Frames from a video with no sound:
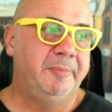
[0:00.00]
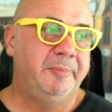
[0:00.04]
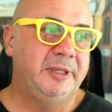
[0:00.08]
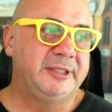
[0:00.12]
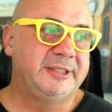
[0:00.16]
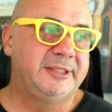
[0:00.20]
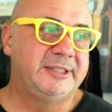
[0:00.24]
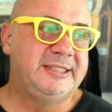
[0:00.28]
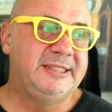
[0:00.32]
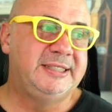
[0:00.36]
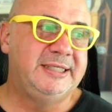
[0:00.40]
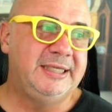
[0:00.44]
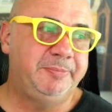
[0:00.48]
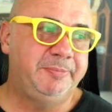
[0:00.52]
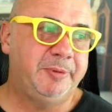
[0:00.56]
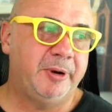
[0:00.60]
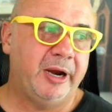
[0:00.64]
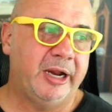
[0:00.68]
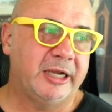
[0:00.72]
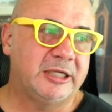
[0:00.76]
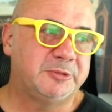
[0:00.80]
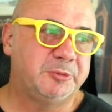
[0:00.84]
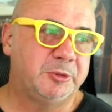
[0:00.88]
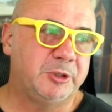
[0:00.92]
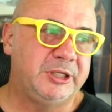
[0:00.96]
builds deeper
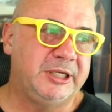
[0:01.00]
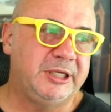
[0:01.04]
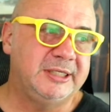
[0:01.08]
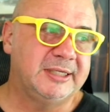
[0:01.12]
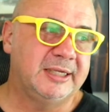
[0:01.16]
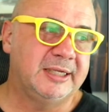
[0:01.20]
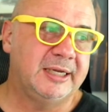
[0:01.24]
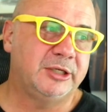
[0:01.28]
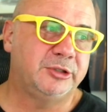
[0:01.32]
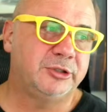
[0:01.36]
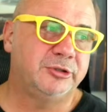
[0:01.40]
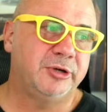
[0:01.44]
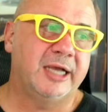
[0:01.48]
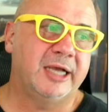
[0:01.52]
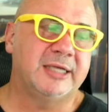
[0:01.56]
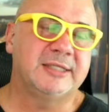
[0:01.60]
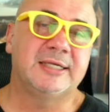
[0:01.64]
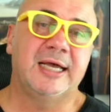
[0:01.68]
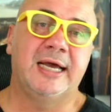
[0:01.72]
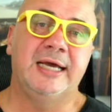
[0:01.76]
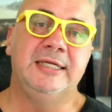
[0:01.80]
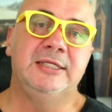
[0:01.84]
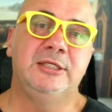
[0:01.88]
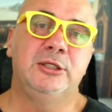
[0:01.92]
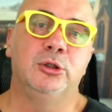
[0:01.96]
expertise and
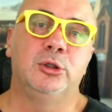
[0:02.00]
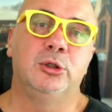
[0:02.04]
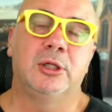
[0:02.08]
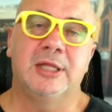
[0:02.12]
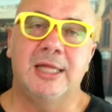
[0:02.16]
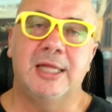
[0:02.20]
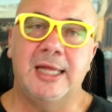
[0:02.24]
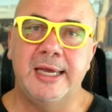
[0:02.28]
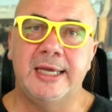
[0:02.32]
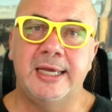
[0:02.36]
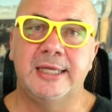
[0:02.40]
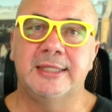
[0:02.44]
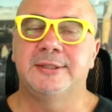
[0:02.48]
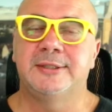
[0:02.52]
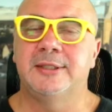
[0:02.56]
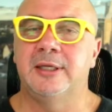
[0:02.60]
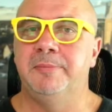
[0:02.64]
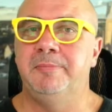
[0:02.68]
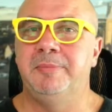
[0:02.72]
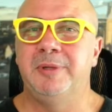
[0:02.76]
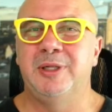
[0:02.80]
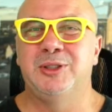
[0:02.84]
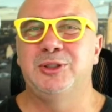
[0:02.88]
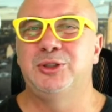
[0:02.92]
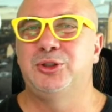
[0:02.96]
attracts ideal clients.
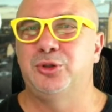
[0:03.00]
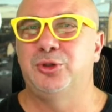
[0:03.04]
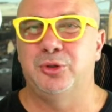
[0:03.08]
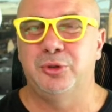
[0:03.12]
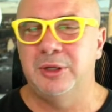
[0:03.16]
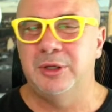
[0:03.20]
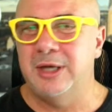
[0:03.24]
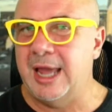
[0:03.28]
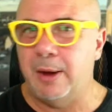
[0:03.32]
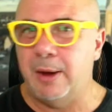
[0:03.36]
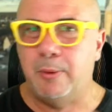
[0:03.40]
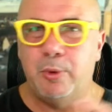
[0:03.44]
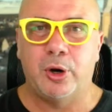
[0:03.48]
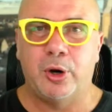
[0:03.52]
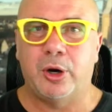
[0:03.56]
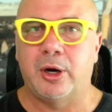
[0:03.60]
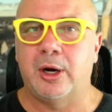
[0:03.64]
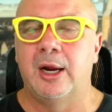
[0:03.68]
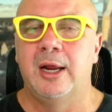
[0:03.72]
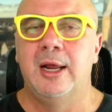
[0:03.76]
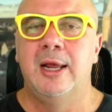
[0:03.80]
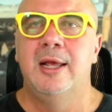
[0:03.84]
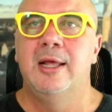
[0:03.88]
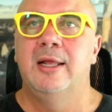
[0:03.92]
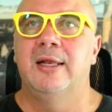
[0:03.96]
It builds your
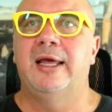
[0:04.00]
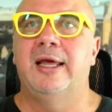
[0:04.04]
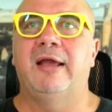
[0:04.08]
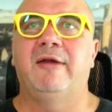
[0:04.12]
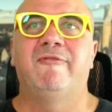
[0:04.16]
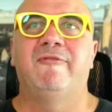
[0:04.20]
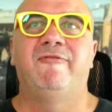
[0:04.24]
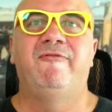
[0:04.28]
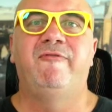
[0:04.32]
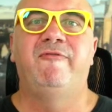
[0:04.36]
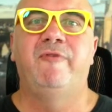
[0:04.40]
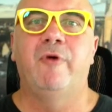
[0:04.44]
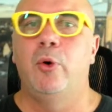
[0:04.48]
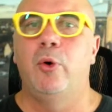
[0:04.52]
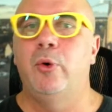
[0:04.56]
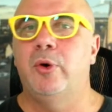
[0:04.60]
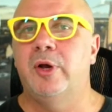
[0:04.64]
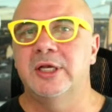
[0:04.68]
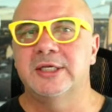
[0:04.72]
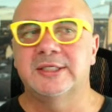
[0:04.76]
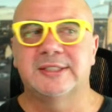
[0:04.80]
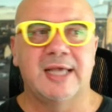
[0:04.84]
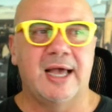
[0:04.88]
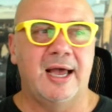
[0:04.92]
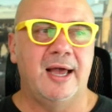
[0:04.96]
network. Like,
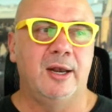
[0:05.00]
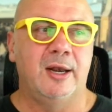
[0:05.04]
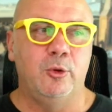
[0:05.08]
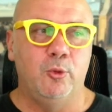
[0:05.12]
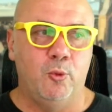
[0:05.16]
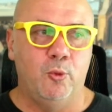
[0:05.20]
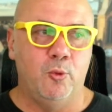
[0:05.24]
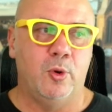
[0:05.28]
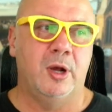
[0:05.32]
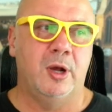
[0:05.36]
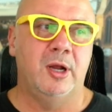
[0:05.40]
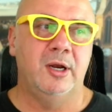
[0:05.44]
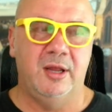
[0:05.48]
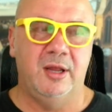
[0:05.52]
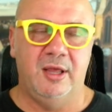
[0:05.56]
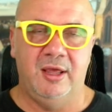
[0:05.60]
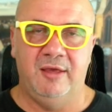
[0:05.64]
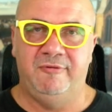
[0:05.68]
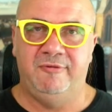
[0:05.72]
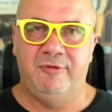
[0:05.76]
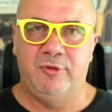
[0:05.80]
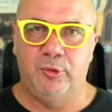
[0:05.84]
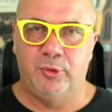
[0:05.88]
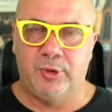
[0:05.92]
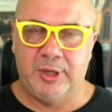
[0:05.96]
focus on one
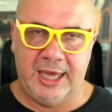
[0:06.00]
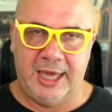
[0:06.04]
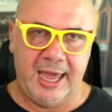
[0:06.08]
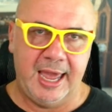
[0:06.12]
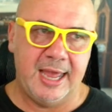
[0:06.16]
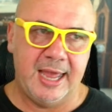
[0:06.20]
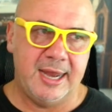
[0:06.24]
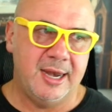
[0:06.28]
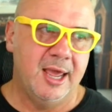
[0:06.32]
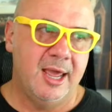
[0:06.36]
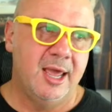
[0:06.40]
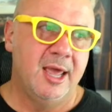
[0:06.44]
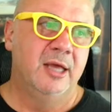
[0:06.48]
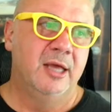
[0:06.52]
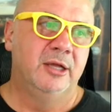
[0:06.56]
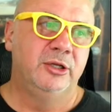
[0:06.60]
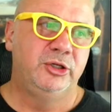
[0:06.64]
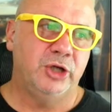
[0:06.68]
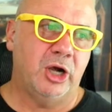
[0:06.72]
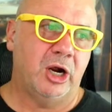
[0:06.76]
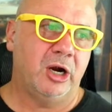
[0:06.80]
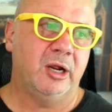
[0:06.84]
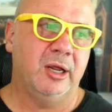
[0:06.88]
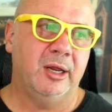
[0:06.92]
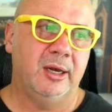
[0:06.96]
if you can.
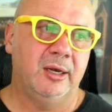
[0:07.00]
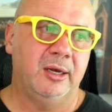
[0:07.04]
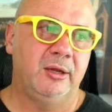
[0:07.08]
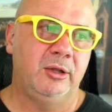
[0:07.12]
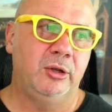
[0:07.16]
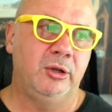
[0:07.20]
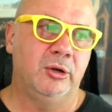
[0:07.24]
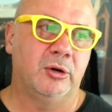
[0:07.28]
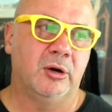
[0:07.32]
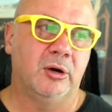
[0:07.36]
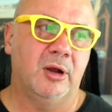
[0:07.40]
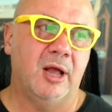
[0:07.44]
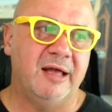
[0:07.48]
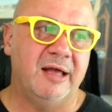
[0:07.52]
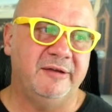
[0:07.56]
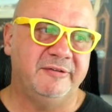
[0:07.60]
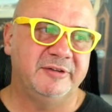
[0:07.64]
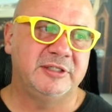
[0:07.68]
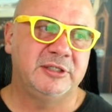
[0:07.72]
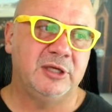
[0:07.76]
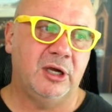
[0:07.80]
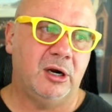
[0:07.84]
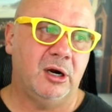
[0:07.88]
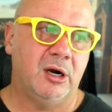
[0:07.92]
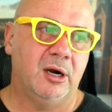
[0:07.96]
Target your
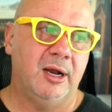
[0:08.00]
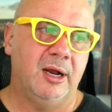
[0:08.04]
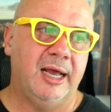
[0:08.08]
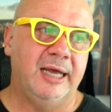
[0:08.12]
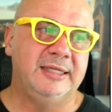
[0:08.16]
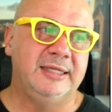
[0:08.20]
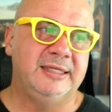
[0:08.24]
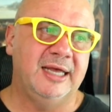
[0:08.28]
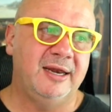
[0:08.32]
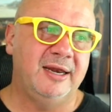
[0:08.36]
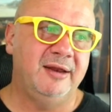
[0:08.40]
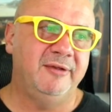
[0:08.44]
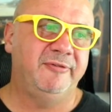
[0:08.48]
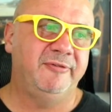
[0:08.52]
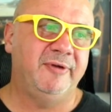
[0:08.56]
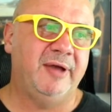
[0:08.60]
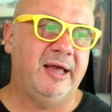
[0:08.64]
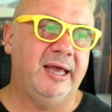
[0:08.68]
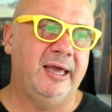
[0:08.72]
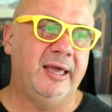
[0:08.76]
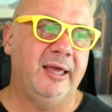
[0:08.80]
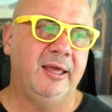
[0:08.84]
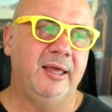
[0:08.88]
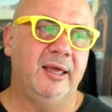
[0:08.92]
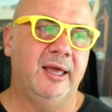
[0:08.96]
avatar,
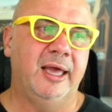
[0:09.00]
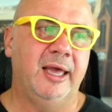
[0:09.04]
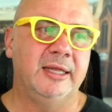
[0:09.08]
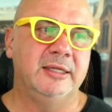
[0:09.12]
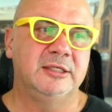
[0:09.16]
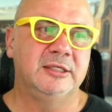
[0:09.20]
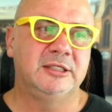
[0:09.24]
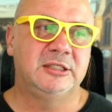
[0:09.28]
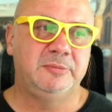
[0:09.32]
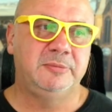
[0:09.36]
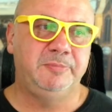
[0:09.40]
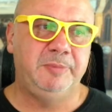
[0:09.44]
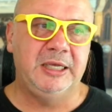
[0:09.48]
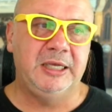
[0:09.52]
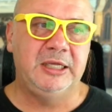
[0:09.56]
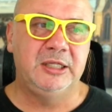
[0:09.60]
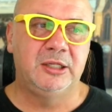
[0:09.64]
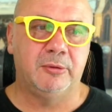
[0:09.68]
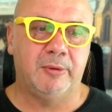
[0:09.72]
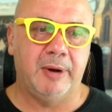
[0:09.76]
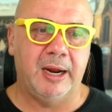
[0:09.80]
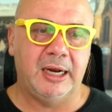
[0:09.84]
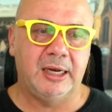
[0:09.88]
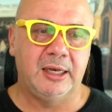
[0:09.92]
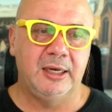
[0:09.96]
identify and speak
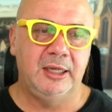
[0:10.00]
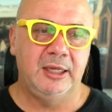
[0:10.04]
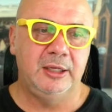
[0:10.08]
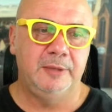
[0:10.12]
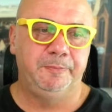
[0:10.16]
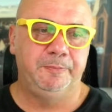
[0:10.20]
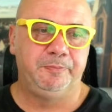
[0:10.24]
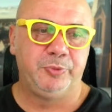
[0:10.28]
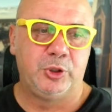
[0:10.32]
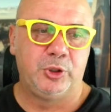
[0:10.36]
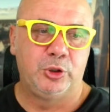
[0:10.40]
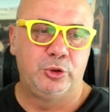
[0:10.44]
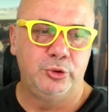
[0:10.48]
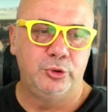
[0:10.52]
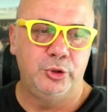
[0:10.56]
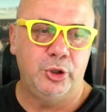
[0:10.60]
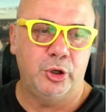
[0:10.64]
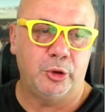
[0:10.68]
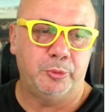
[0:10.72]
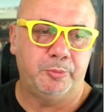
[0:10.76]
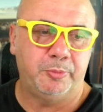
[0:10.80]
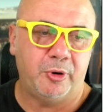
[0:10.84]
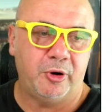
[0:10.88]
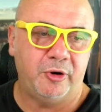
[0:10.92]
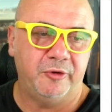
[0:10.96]
directly to
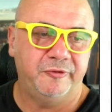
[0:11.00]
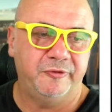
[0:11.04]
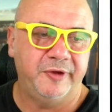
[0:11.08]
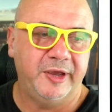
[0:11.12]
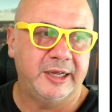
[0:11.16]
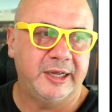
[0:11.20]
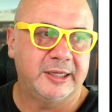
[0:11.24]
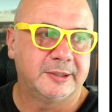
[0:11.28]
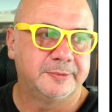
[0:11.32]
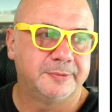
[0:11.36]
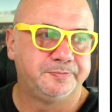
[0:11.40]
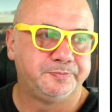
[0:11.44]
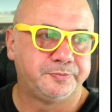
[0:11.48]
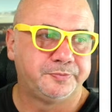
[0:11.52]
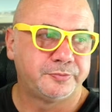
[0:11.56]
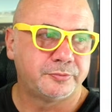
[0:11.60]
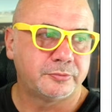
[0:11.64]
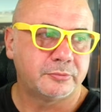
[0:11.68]
your perfect